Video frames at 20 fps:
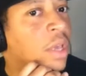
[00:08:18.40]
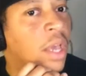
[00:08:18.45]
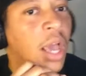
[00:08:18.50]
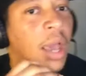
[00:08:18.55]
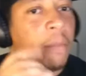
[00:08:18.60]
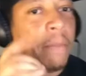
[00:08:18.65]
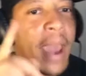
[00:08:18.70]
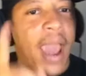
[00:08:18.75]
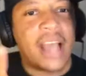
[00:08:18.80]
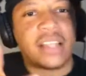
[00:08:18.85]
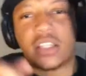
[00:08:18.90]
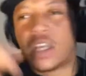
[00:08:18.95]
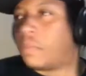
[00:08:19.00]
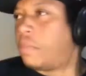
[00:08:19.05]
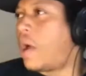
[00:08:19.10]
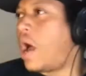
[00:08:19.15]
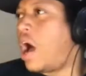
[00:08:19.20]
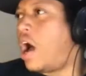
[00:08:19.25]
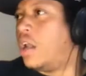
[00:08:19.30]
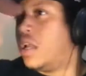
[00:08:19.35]

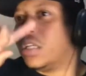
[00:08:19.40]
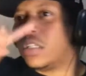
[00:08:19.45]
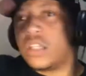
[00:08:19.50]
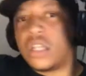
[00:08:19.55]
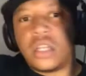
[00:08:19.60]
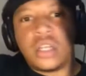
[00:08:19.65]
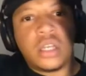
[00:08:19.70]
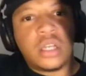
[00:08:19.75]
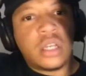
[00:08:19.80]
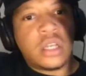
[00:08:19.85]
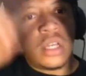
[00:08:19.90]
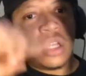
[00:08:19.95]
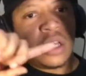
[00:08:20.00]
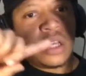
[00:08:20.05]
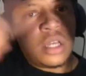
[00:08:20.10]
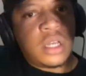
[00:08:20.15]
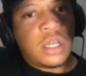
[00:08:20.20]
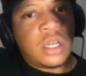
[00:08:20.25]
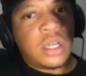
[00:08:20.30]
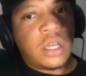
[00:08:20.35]
Basketball is a.
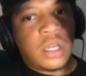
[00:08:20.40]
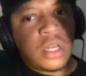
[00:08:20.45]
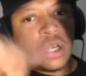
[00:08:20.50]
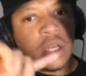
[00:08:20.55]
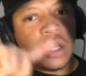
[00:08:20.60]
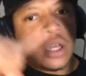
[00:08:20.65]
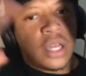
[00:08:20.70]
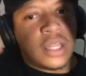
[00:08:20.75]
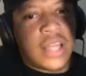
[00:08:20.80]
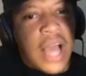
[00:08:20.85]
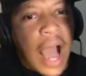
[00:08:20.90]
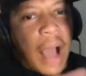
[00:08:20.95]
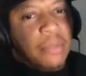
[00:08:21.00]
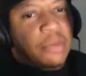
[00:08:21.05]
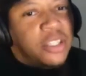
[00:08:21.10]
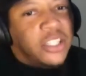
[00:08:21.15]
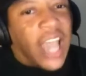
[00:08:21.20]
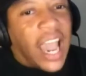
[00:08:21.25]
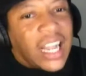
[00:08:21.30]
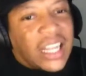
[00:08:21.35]
The
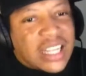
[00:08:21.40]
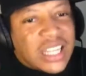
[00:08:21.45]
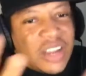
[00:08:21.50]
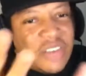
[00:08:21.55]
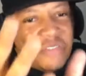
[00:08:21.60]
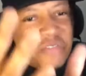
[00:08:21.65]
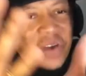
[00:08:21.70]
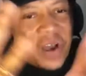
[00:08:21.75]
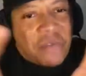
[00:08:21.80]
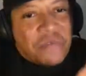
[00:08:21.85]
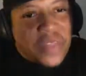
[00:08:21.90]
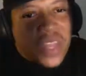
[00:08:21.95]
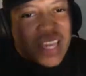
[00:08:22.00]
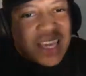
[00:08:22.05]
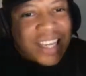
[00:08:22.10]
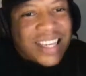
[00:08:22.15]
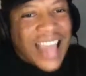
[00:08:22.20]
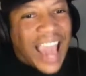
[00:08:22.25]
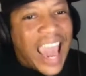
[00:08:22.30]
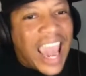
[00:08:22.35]
objective of the
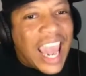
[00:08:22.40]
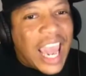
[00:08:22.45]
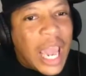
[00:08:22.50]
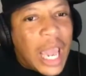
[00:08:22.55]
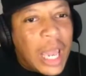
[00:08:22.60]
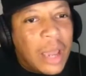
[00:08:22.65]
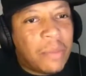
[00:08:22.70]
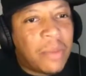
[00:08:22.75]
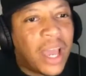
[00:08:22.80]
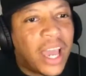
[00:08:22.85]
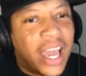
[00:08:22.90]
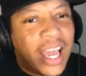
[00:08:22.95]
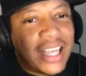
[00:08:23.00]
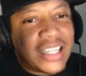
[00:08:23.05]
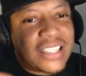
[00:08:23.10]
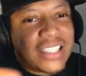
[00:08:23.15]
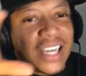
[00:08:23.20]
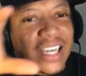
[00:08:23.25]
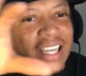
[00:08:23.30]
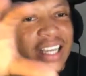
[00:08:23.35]
game is
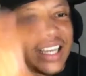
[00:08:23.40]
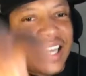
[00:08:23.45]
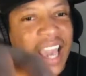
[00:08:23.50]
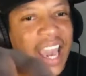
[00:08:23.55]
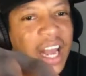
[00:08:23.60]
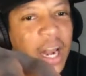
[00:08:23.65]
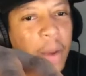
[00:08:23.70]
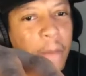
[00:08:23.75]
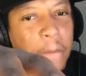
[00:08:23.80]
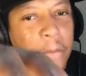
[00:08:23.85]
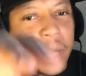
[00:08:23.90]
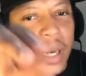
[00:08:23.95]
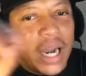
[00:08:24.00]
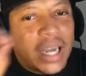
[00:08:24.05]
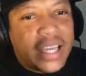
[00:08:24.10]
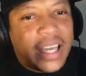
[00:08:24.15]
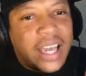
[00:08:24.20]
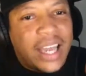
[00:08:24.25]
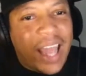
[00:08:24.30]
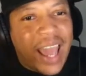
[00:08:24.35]
to get a
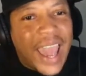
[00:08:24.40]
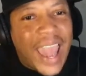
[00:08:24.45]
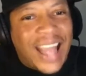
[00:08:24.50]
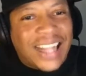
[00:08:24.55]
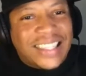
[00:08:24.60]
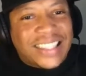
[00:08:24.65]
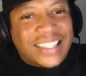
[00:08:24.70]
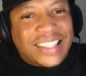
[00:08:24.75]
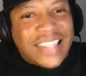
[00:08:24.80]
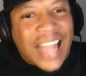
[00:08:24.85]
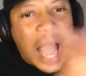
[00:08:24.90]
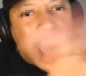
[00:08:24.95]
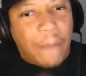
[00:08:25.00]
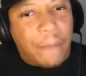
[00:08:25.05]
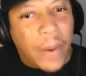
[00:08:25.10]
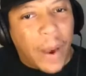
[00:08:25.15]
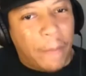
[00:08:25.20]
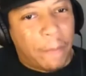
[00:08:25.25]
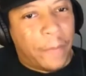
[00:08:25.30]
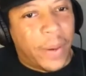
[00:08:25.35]
bucket and stop
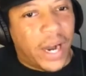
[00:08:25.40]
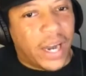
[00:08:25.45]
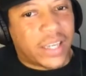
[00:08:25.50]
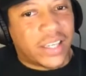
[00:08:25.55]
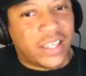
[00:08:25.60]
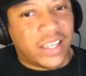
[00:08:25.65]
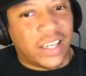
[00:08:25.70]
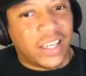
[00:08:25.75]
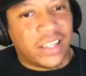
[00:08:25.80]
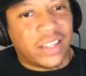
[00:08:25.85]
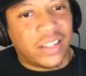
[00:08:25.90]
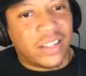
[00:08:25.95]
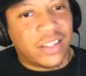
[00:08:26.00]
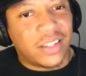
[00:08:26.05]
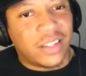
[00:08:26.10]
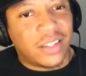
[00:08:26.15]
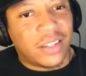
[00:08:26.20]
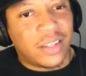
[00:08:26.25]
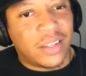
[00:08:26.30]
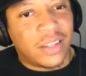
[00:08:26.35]
a bucket.
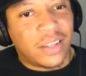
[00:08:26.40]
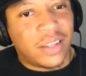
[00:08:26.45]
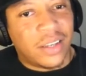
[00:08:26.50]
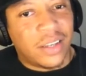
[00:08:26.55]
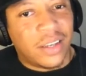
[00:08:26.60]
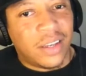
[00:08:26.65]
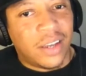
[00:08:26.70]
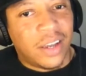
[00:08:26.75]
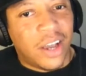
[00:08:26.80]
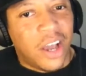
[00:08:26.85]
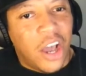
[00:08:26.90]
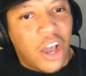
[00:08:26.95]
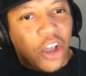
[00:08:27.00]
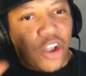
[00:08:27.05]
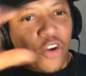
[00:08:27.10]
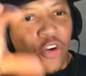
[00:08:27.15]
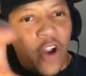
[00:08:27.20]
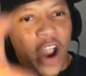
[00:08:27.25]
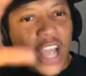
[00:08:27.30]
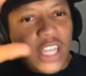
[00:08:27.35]

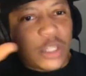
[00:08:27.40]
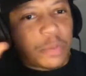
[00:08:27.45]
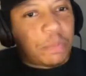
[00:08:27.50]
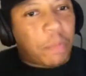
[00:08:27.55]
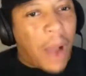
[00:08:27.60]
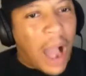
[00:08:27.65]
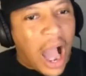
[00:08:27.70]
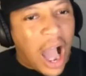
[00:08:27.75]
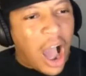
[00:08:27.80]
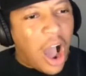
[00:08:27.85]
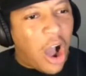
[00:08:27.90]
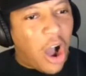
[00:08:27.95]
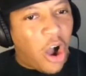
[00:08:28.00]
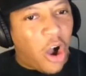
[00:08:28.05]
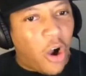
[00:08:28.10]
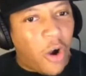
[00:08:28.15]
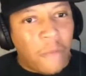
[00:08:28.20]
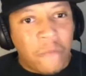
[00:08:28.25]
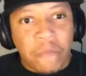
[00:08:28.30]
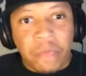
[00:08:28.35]
Chris
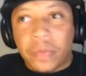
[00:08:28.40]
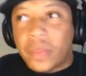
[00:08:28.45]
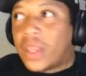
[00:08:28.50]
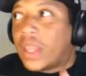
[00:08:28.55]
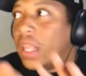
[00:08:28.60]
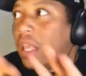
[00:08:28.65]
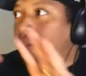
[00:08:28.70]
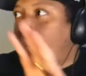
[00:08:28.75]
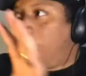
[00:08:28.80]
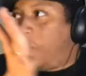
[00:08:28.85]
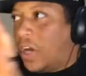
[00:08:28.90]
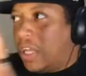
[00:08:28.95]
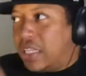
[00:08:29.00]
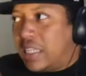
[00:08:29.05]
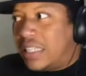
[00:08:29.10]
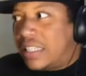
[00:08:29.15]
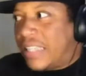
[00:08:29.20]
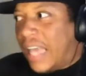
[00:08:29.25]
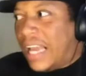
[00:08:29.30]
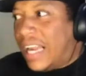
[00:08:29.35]
Paul
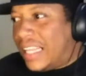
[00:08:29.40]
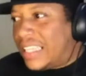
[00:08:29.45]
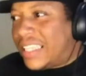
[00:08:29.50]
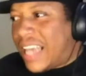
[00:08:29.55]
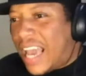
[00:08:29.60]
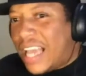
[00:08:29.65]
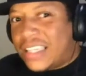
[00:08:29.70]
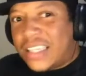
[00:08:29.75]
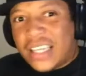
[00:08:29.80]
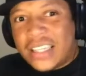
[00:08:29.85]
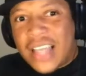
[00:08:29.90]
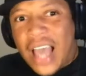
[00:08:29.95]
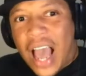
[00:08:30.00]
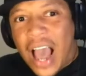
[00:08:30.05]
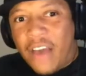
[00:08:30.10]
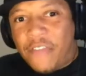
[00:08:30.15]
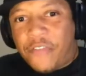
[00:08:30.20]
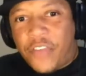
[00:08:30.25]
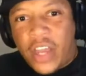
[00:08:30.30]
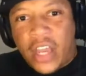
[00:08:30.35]
facilitates his
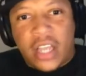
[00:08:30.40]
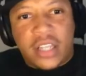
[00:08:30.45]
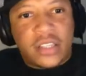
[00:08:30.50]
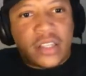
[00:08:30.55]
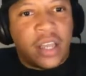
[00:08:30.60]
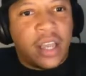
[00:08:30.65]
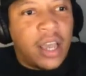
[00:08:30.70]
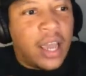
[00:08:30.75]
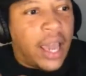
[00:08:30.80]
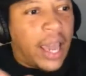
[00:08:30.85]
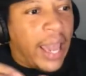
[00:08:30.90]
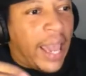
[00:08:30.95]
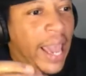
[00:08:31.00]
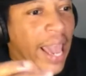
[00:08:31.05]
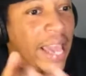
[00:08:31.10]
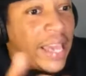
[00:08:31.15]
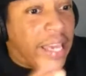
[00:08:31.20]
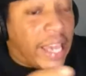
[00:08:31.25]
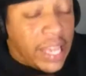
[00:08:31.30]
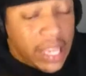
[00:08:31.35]
offense. He
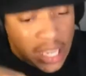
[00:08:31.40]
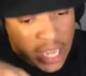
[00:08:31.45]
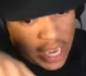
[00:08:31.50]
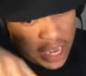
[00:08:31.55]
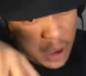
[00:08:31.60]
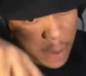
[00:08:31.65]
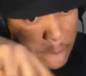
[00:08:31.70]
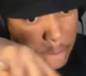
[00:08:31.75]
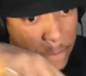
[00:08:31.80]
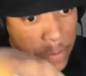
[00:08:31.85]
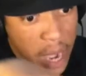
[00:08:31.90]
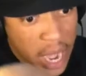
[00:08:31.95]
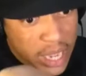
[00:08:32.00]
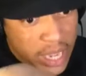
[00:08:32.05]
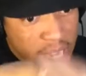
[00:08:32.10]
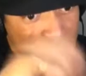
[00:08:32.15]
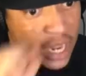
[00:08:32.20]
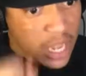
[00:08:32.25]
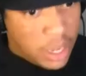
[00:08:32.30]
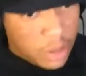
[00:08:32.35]
can get a
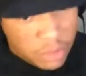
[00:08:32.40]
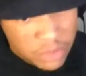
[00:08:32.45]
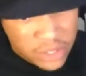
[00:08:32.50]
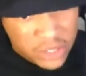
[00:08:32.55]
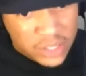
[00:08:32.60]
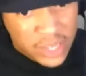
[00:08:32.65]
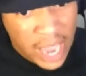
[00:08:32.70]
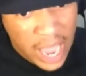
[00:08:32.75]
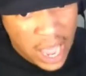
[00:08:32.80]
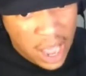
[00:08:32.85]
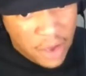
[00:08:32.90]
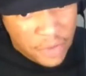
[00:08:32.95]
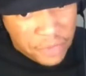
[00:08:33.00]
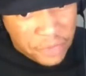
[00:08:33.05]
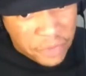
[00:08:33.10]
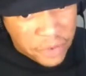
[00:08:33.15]
bucket himself.